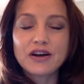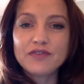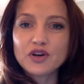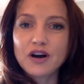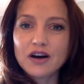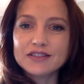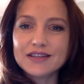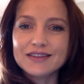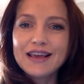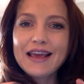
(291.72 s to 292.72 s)
of your
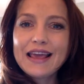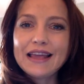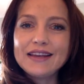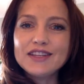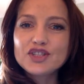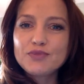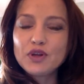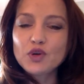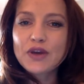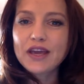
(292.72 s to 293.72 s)
content. It needs to be
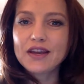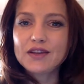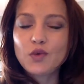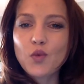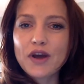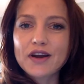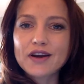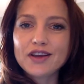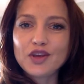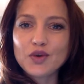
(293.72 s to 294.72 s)
located
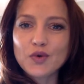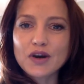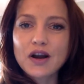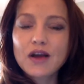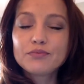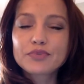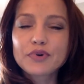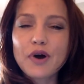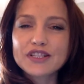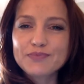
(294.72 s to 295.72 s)
where your
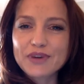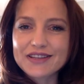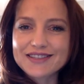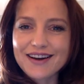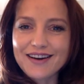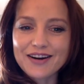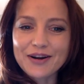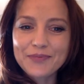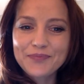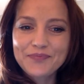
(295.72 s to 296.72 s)
prospects
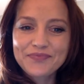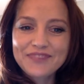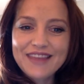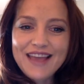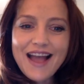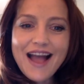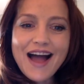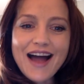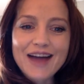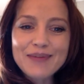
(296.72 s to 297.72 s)
are.
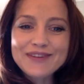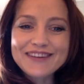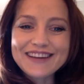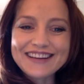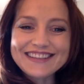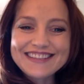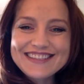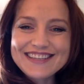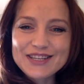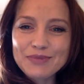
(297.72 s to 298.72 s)
Hi, Minuka.
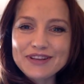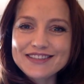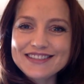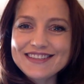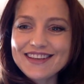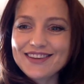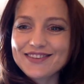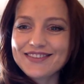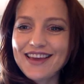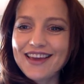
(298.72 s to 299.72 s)
Such a pleasure to see
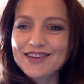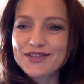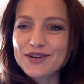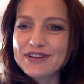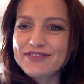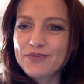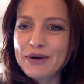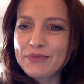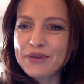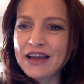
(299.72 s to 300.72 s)
you. Thank you so much
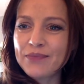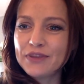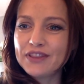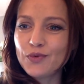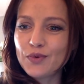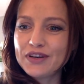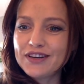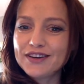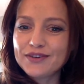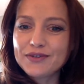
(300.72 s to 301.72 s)
for popping up in the
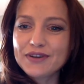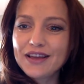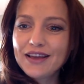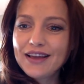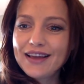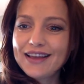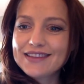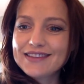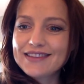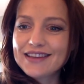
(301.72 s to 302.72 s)
window.
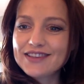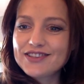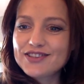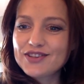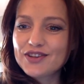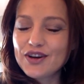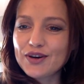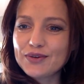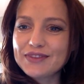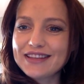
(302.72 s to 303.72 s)
It's nice to
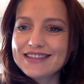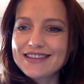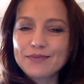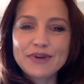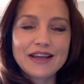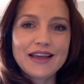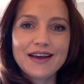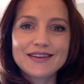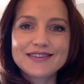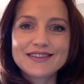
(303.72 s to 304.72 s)
know that somebody
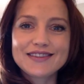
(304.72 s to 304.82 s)
else